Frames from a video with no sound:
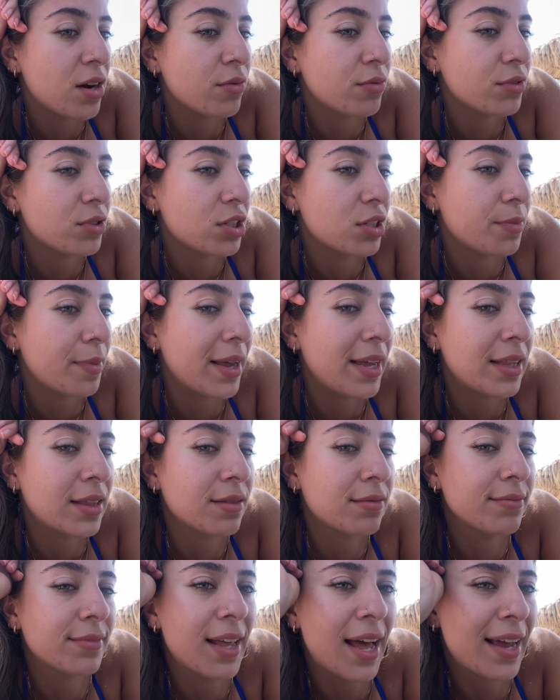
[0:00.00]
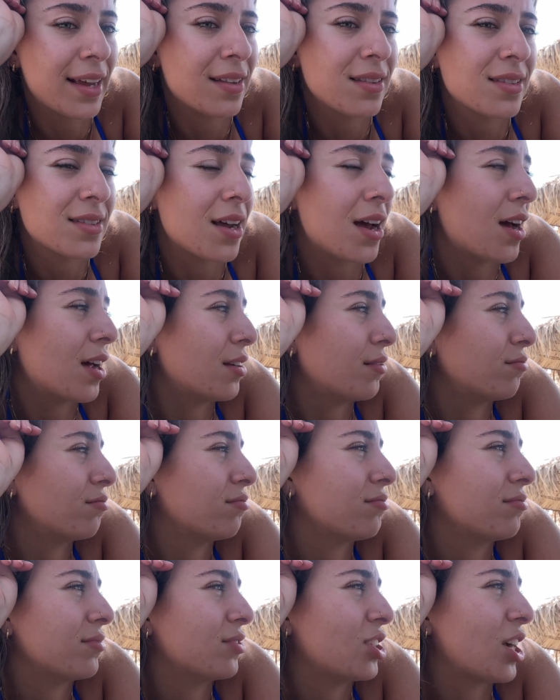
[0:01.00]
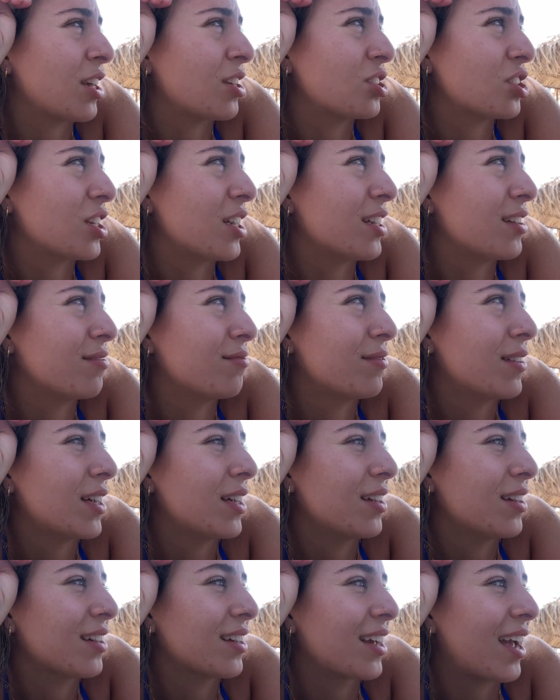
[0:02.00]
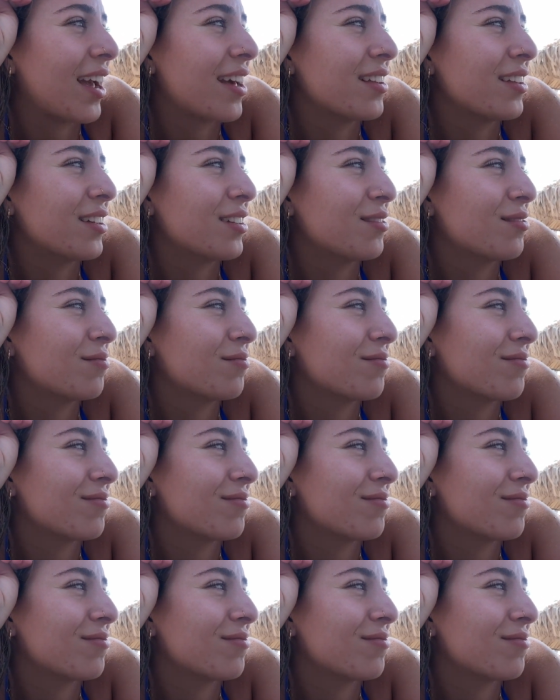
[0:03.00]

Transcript: We've just been lying in sun, chatting shit. Caitlin.